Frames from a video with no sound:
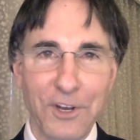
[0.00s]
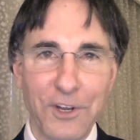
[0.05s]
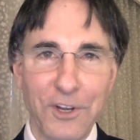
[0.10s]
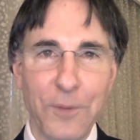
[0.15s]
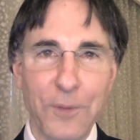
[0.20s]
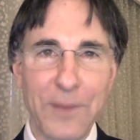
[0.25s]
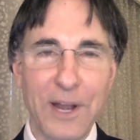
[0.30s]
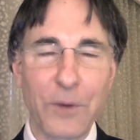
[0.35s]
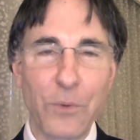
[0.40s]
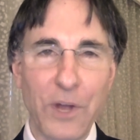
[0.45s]

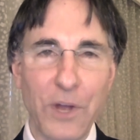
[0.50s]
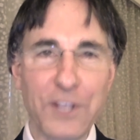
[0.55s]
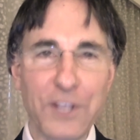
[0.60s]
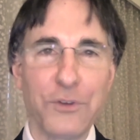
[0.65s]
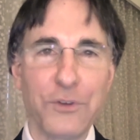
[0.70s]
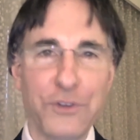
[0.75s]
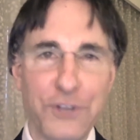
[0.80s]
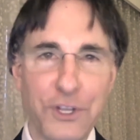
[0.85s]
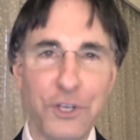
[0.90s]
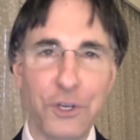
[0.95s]
no matter what
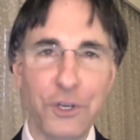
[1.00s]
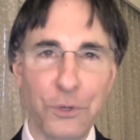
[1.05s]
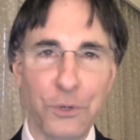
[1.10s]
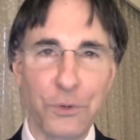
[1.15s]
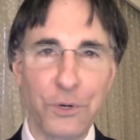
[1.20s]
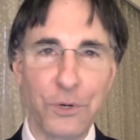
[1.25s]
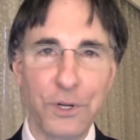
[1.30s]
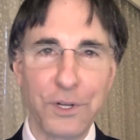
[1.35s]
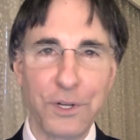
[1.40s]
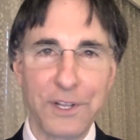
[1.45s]
you
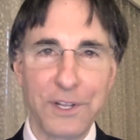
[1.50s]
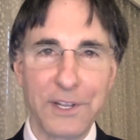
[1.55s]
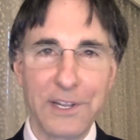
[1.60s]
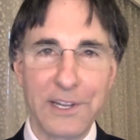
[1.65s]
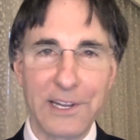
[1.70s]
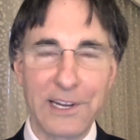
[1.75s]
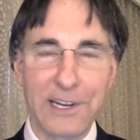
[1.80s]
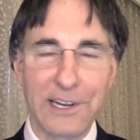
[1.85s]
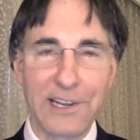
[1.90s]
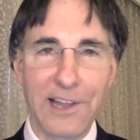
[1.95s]
do
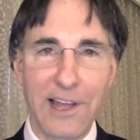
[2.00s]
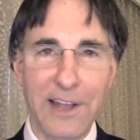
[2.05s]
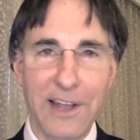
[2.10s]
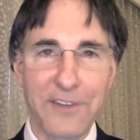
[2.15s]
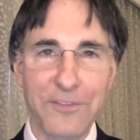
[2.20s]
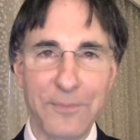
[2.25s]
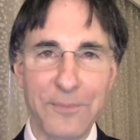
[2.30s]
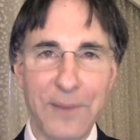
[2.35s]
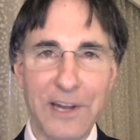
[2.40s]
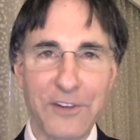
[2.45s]
in
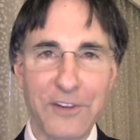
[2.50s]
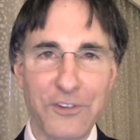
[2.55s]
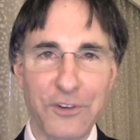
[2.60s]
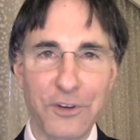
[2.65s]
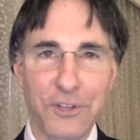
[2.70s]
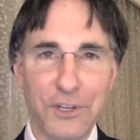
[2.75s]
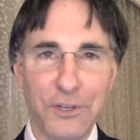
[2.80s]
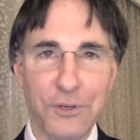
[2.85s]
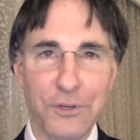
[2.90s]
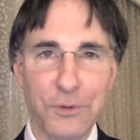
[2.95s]
life, make sure
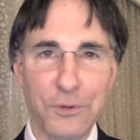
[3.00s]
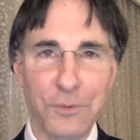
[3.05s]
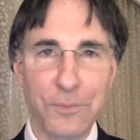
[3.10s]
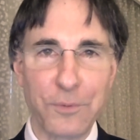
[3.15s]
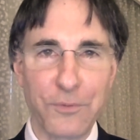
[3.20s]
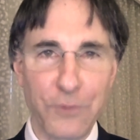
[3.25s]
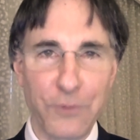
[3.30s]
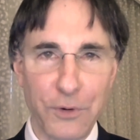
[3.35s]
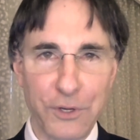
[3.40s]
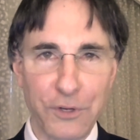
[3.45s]
that you,
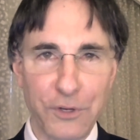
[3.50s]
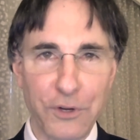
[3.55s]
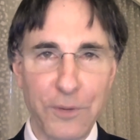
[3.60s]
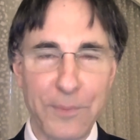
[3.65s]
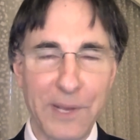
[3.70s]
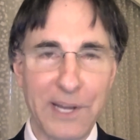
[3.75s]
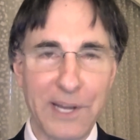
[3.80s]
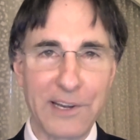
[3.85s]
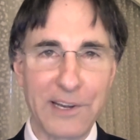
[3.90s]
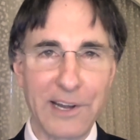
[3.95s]
before you go to
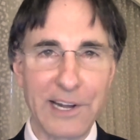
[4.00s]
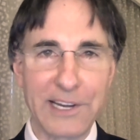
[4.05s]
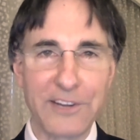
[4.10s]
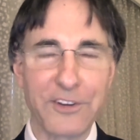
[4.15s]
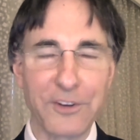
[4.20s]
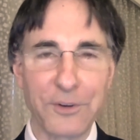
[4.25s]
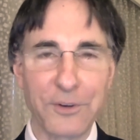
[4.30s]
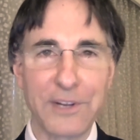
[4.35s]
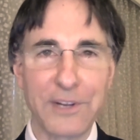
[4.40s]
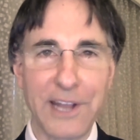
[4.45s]
bed at night,
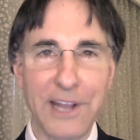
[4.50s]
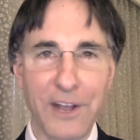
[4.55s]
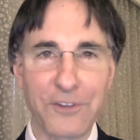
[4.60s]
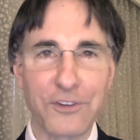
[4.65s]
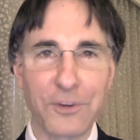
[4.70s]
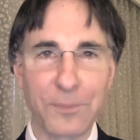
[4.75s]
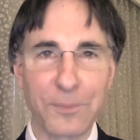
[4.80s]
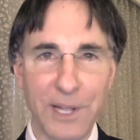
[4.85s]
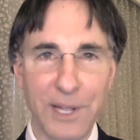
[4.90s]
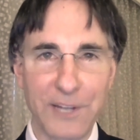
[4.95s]
to count
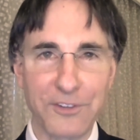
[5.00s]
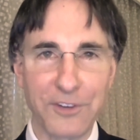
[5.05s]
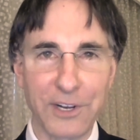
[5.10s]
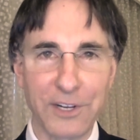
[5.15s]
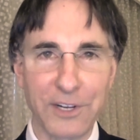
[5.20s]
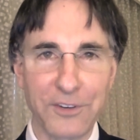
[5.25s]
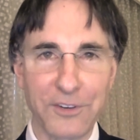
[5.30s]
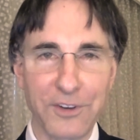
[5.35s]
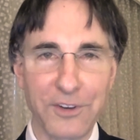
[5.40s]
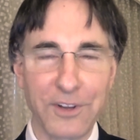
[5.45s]
your
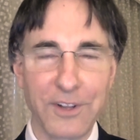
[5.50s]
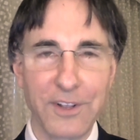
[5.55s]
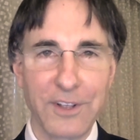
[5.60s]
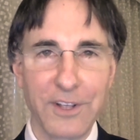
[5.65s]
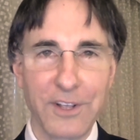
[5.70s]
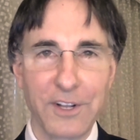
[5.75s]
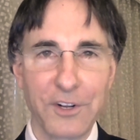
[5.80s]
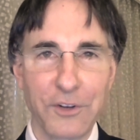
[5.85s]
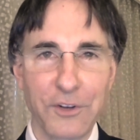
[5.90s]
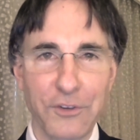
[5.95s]
blessings,
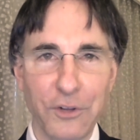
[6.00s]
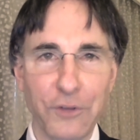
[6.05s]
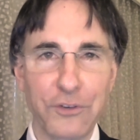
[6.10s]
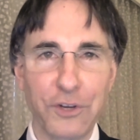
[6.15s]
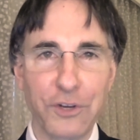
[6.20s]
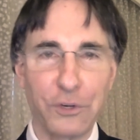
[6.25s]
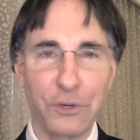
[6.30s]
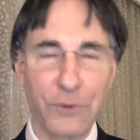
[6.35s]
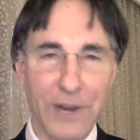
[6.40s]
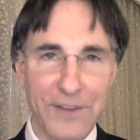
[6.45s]
because those
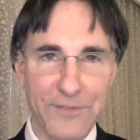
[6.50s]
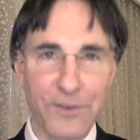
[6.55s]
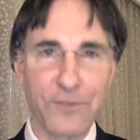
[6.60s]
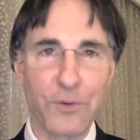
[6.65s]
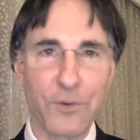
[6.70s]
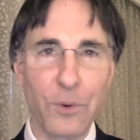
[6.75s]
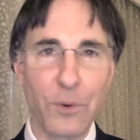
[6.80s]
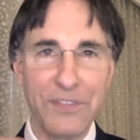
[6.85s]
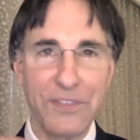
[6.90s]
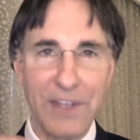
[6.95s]
that are grateful
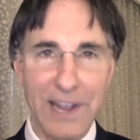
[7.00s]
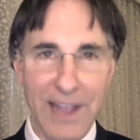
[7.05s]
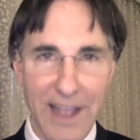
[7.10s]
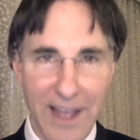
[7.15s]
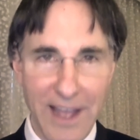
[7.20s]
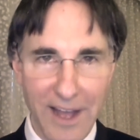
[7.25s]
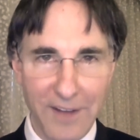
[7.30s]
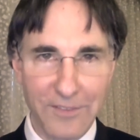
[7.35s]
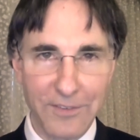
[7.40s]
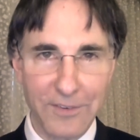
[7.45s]
for what they
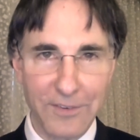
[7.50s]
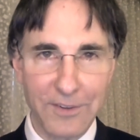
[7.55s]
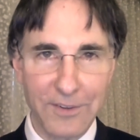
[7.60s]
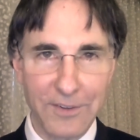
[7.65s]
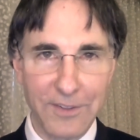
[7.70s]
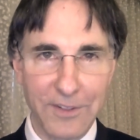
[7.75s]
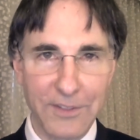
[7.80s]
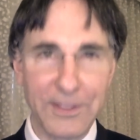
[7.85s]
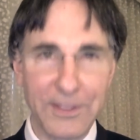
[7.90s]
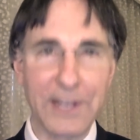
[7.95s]
have,
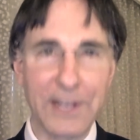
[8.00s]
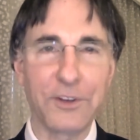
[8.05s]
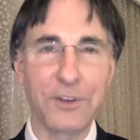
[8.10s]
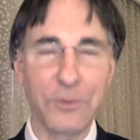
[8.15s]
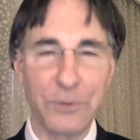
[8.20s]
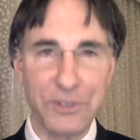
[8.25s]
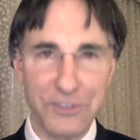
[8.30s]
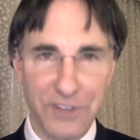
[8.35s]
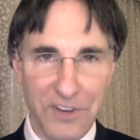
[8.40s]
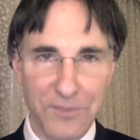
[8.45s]
they
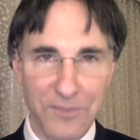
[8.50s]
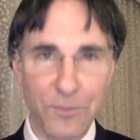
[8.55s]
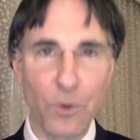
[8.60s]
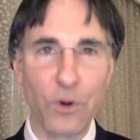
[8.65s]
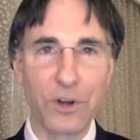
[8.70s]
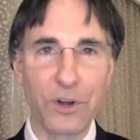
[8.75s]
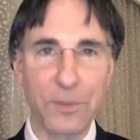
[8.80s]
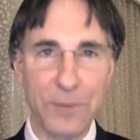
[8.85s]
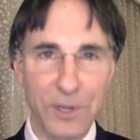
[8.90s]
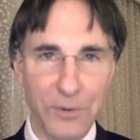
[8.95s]
receive
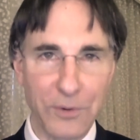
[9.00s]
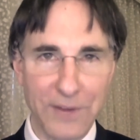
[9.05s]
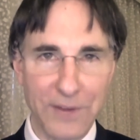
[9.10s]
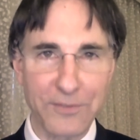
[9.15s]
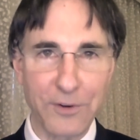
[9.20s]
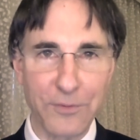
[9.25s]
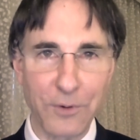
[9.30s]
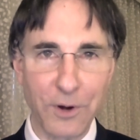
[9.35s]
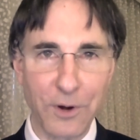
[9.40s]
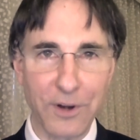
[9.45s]
more to be
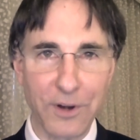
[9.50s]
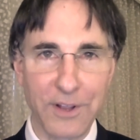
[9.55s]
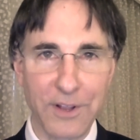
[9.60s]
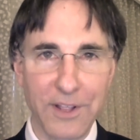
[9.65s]
grateful for.